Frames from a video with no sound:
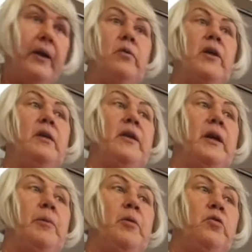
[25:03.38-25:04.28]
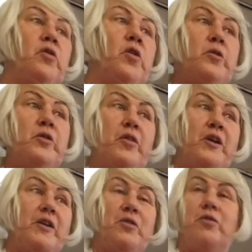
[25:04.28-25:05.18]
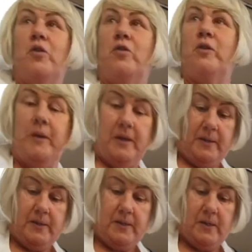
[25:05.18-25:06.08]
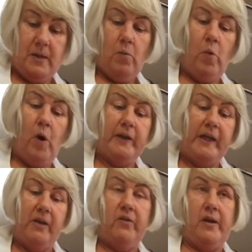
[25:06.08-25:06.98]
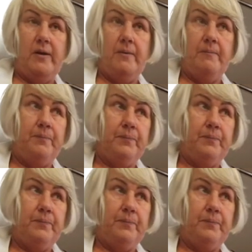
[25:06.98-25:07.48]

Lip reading: that'll take about 35 to 40 minutes. 180.